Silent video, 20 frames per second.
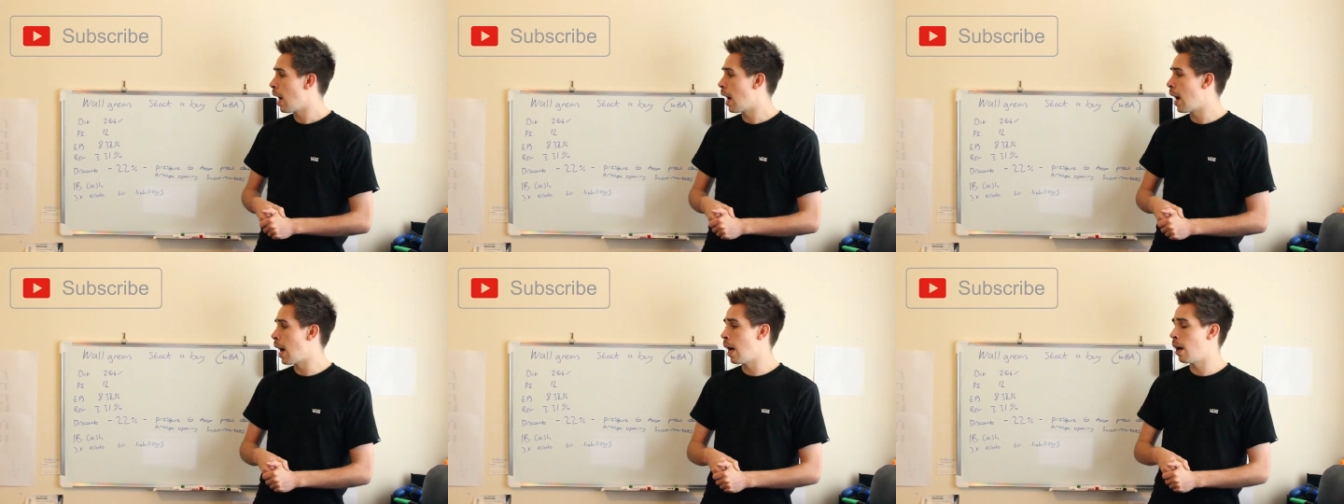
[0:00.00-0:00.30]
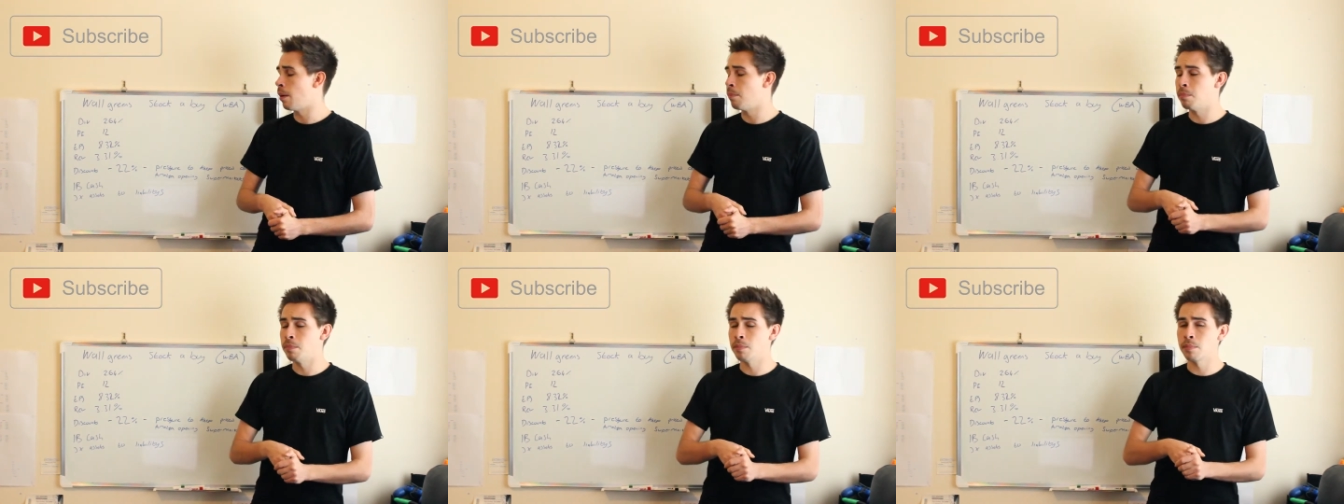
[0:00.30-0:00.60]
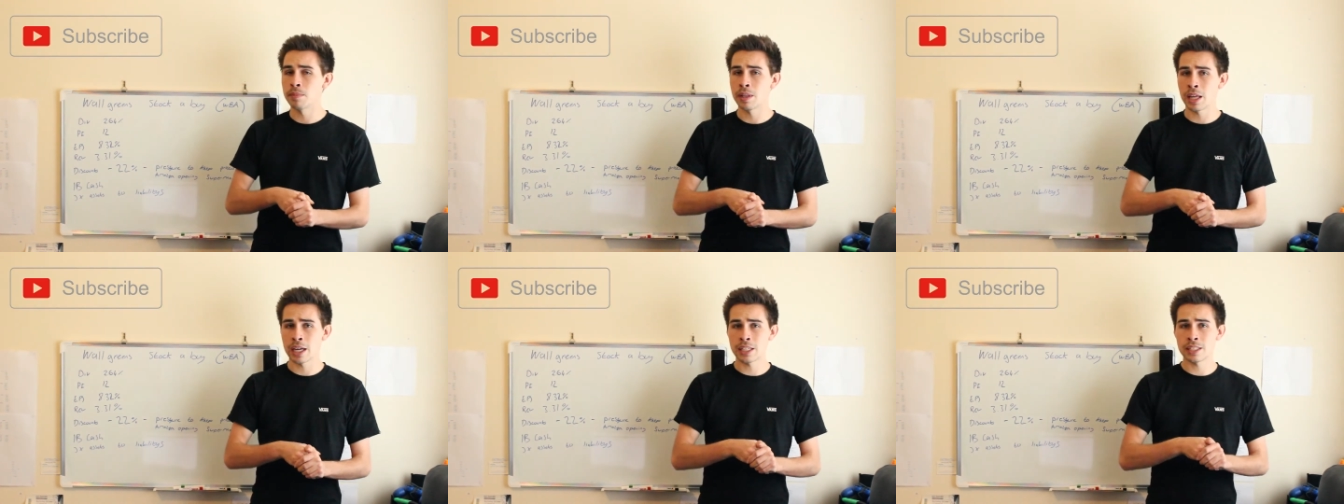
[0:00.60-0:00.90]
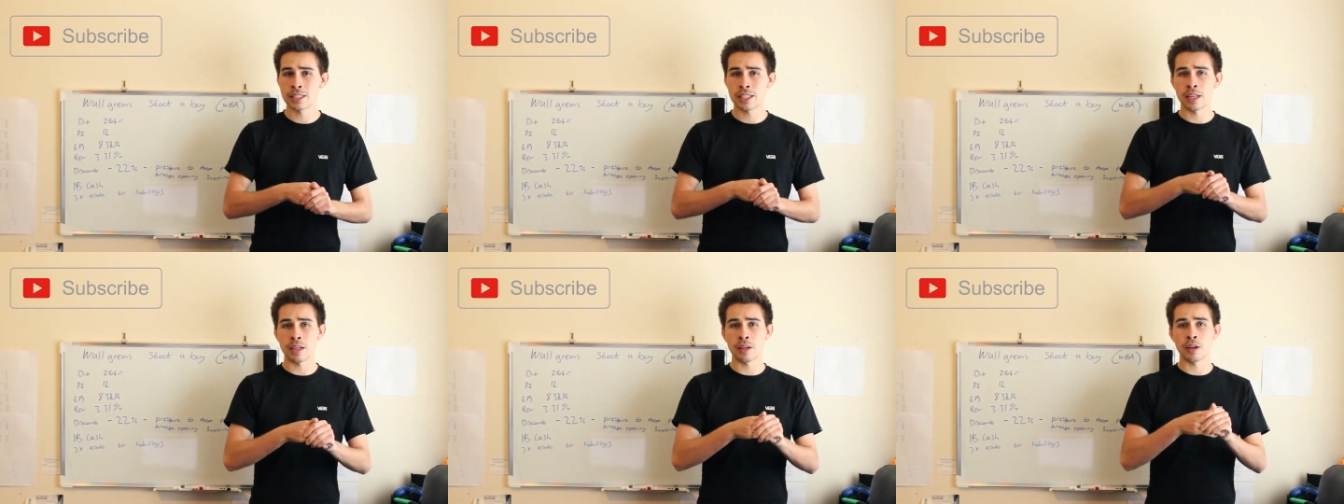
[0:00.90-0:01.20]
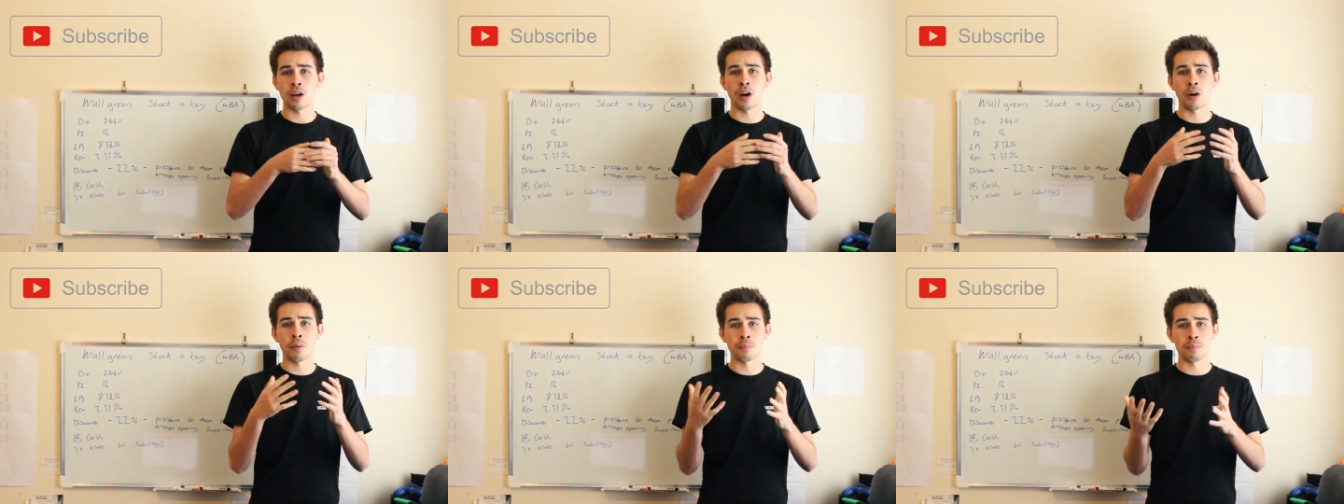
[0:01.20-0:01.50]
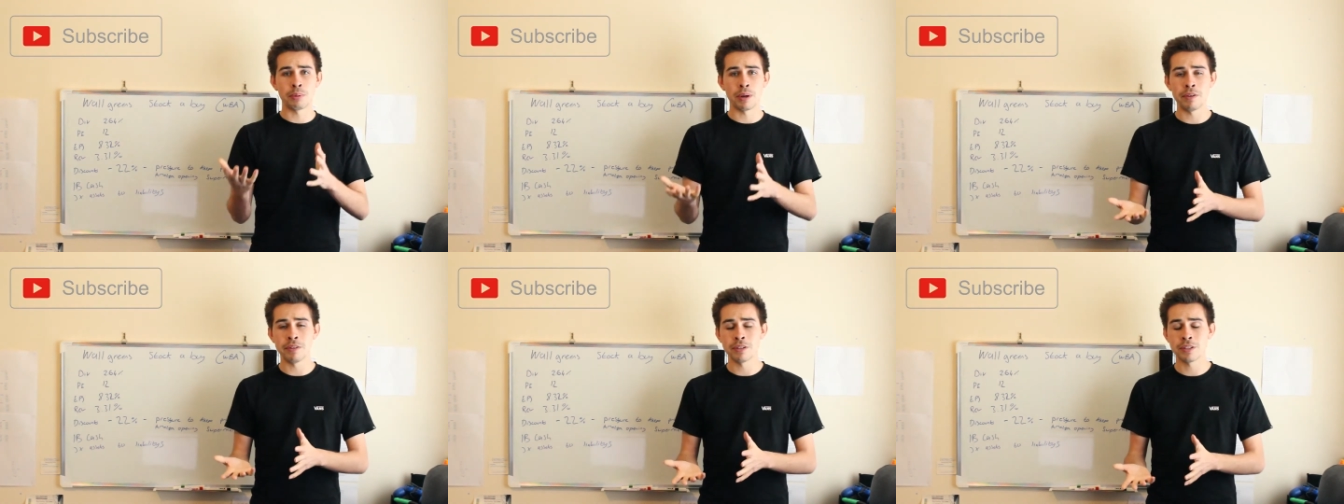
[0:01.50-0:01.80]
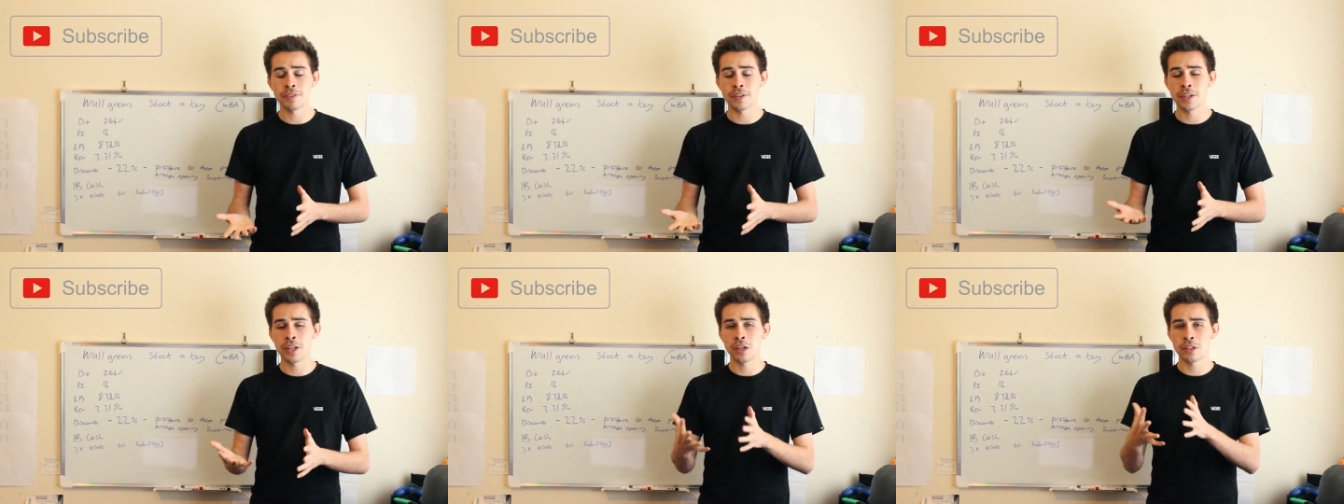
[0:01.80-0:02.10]
Um, like I said on
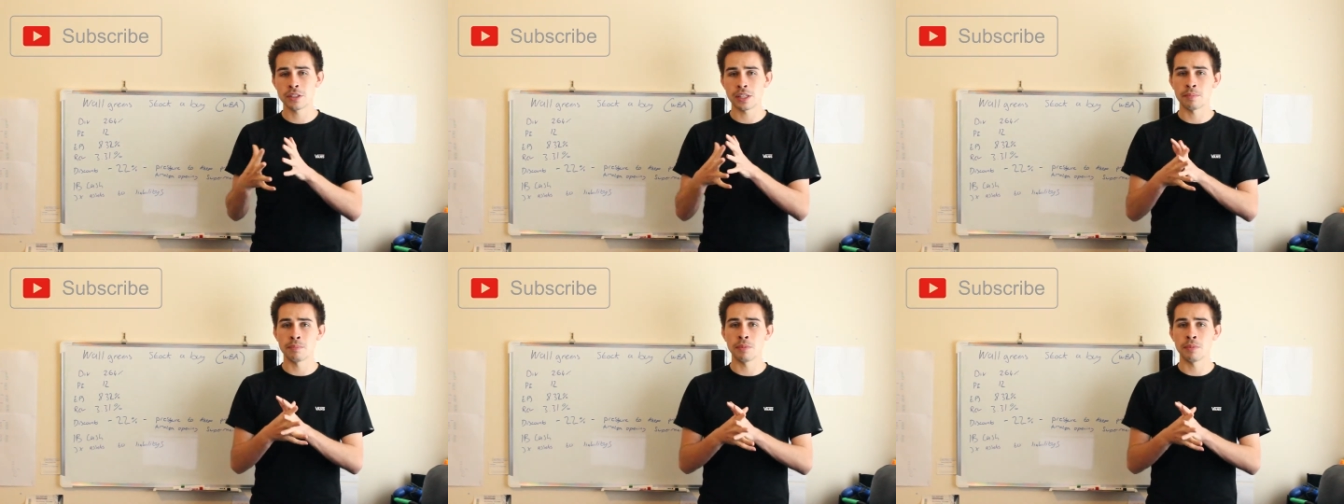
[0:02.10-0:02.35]
previous videos,